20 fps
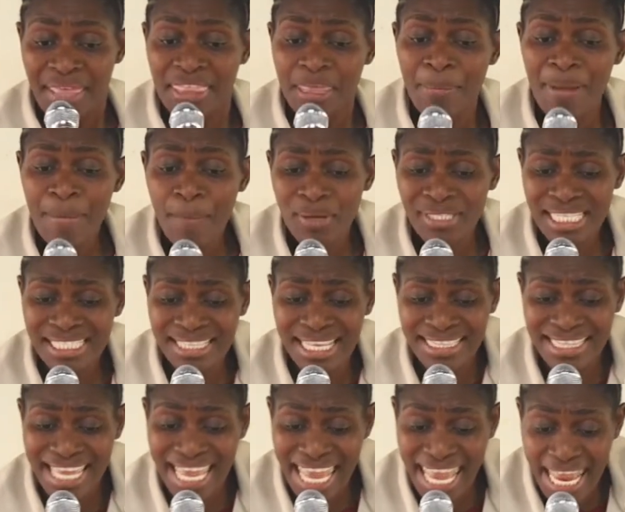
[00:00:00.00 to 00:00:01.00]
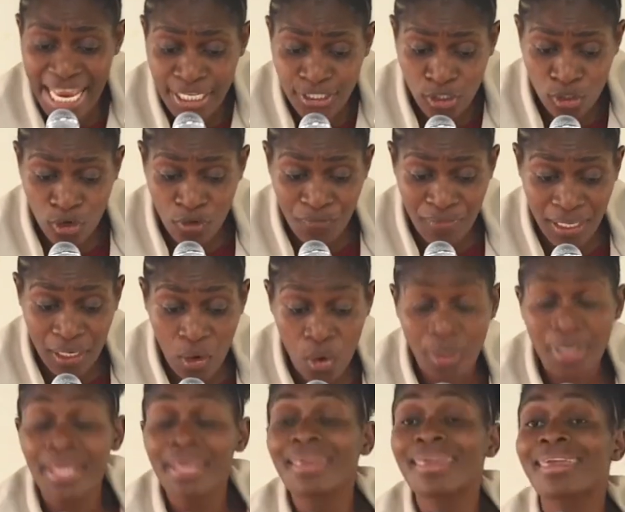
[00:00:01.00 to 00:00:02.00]
The Bible says that the angel of the
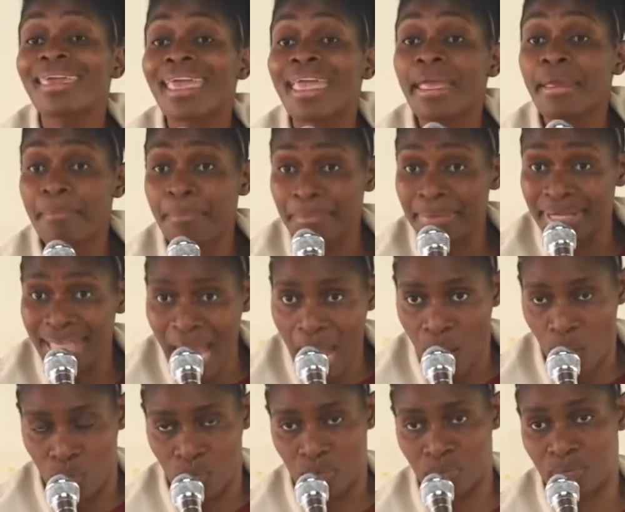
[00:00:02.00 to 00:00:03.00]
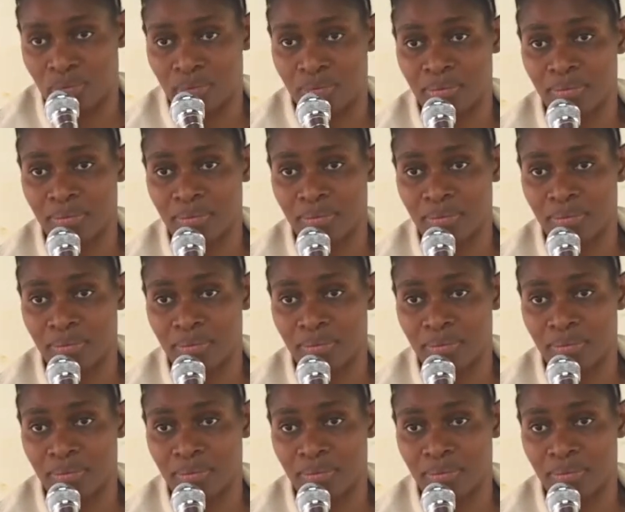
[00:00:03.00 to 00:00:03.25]
Lord came down